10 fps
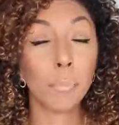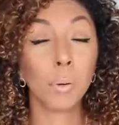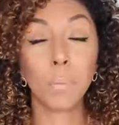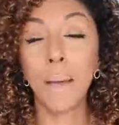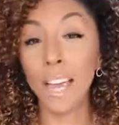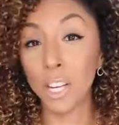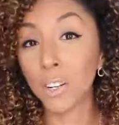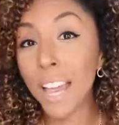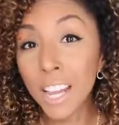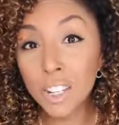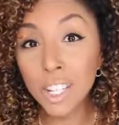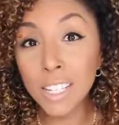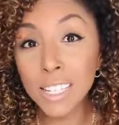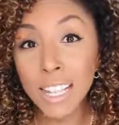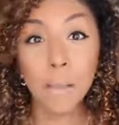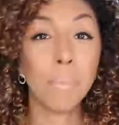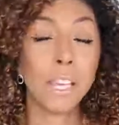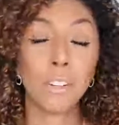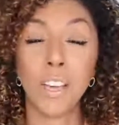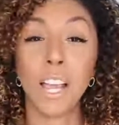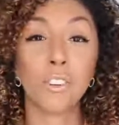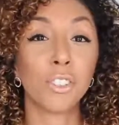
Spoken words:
bring back your edges, make your hair